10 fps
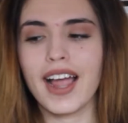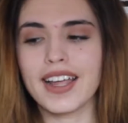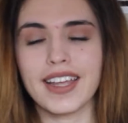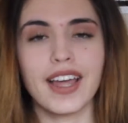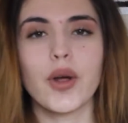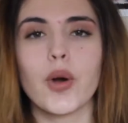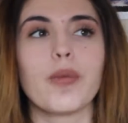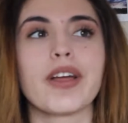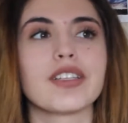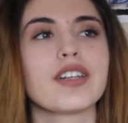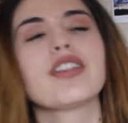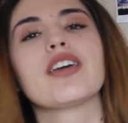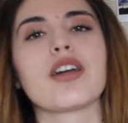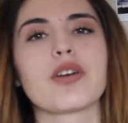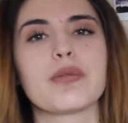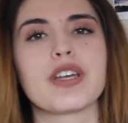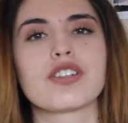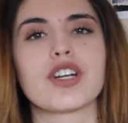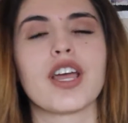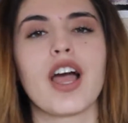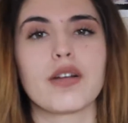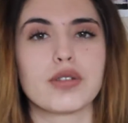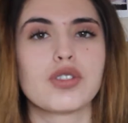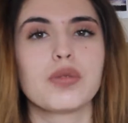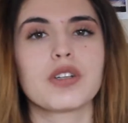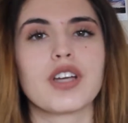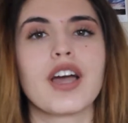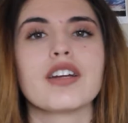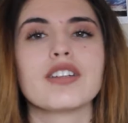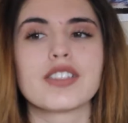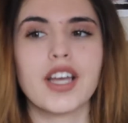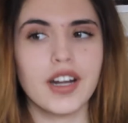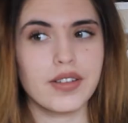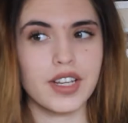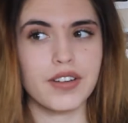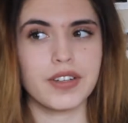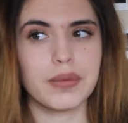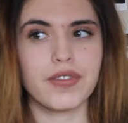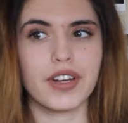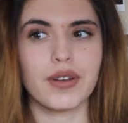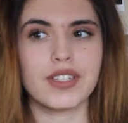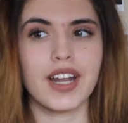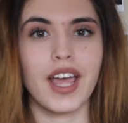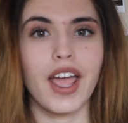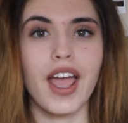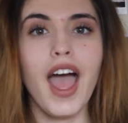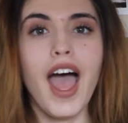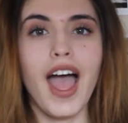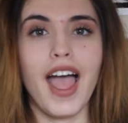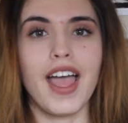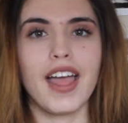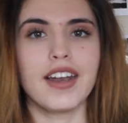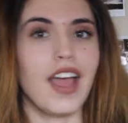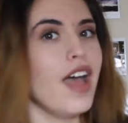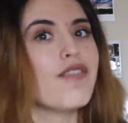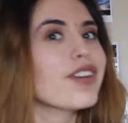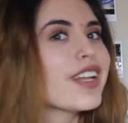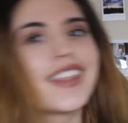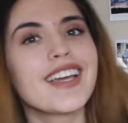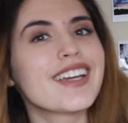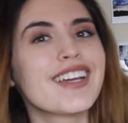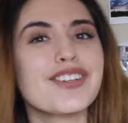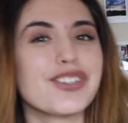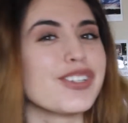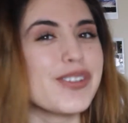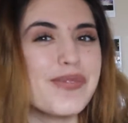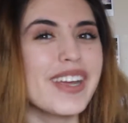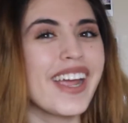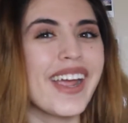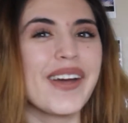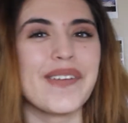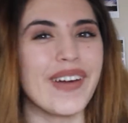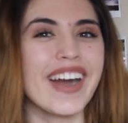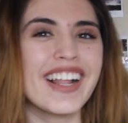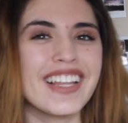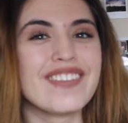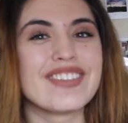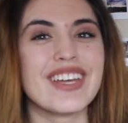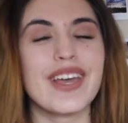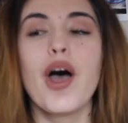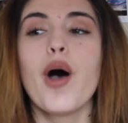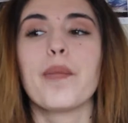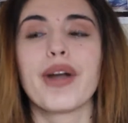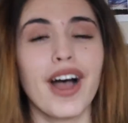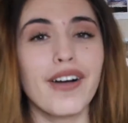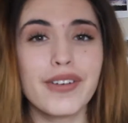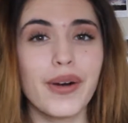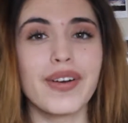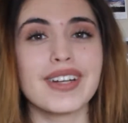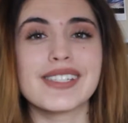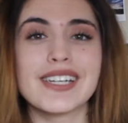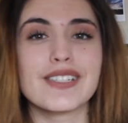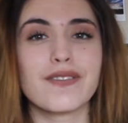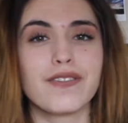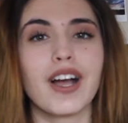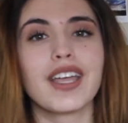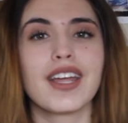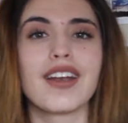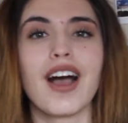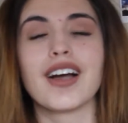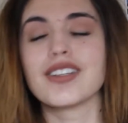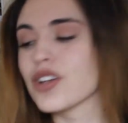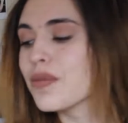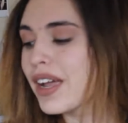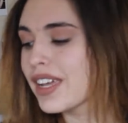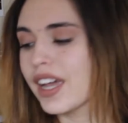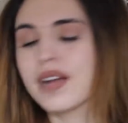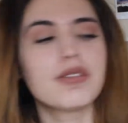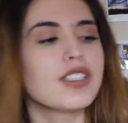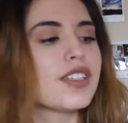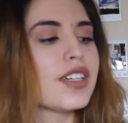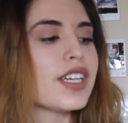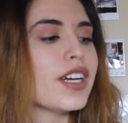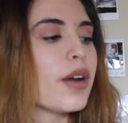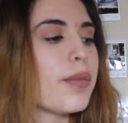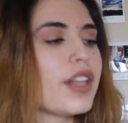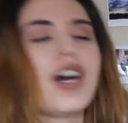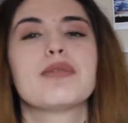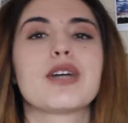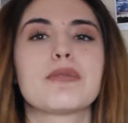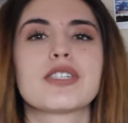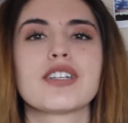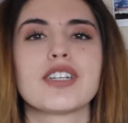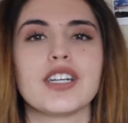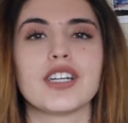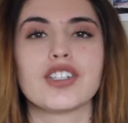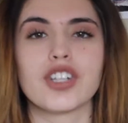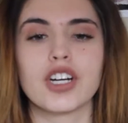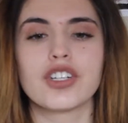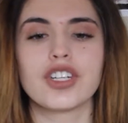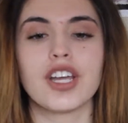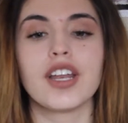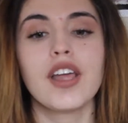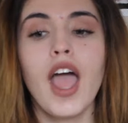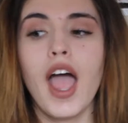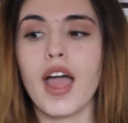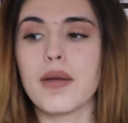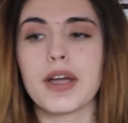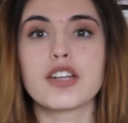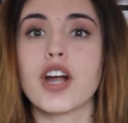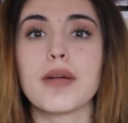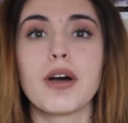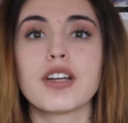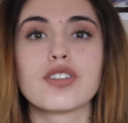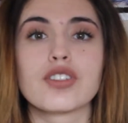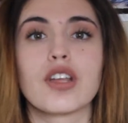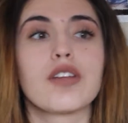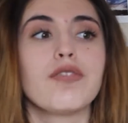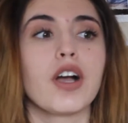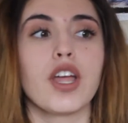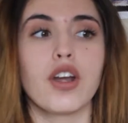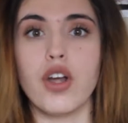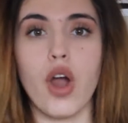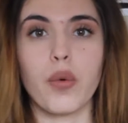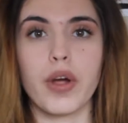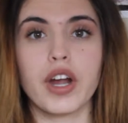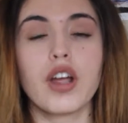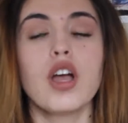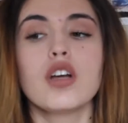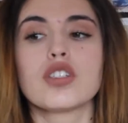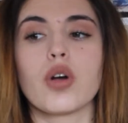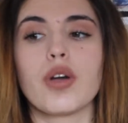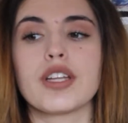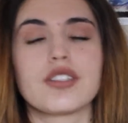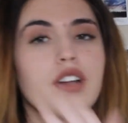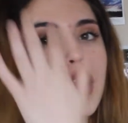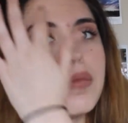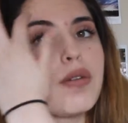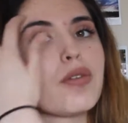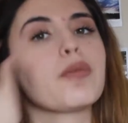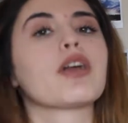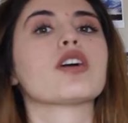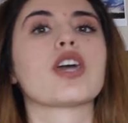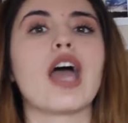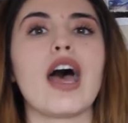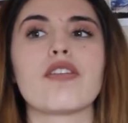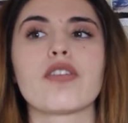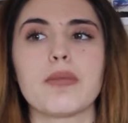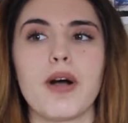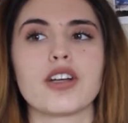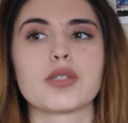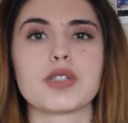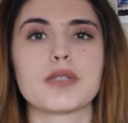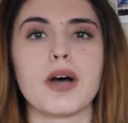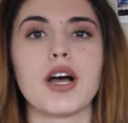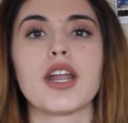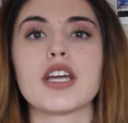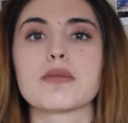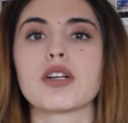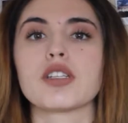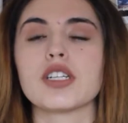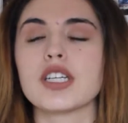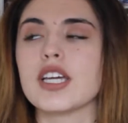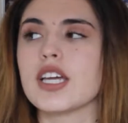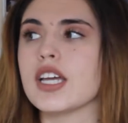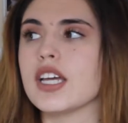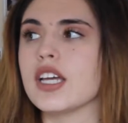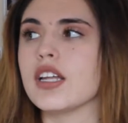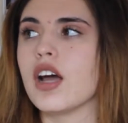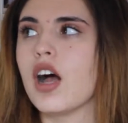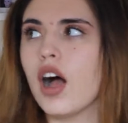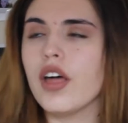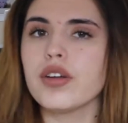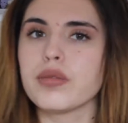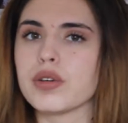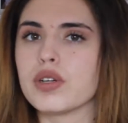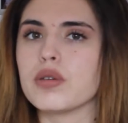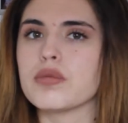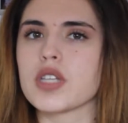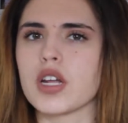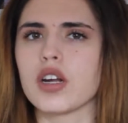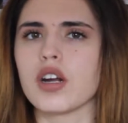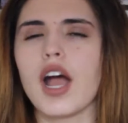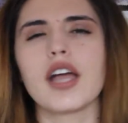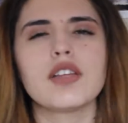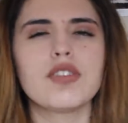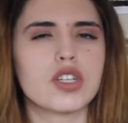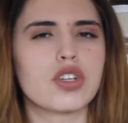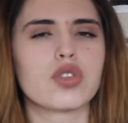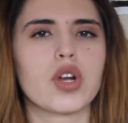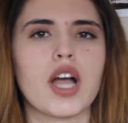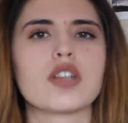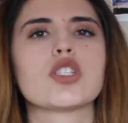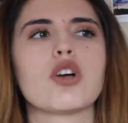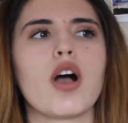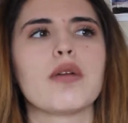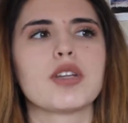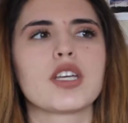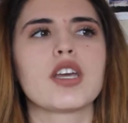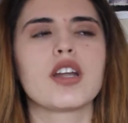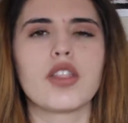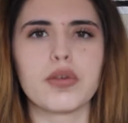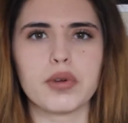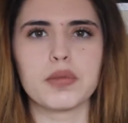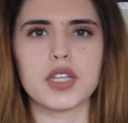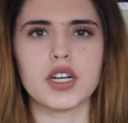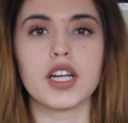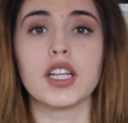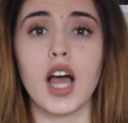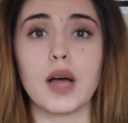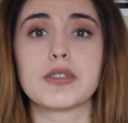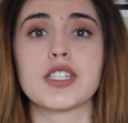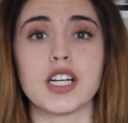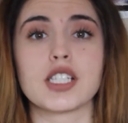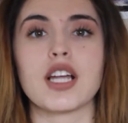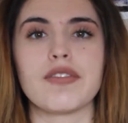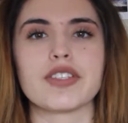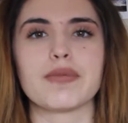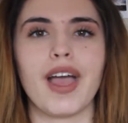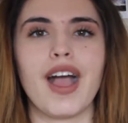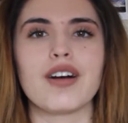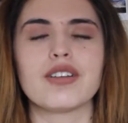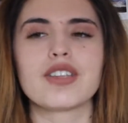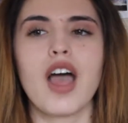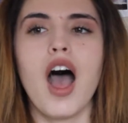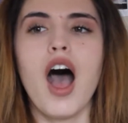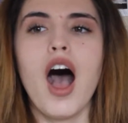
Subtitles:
I get home, I literally got home yesterday, I was super tired, decided I was gonna film the video today, and everything should be where I left it, but of course it's fucking not. So my camera's still here, my laptop is still here, charged in, and my tripod is just like fucking nowhere. So it's not in my room. I look in every possible spot, and I start looking in other rooms that are, I live in a 2-story house, so I'm looking in other rooms that are in upstairs levels of my house.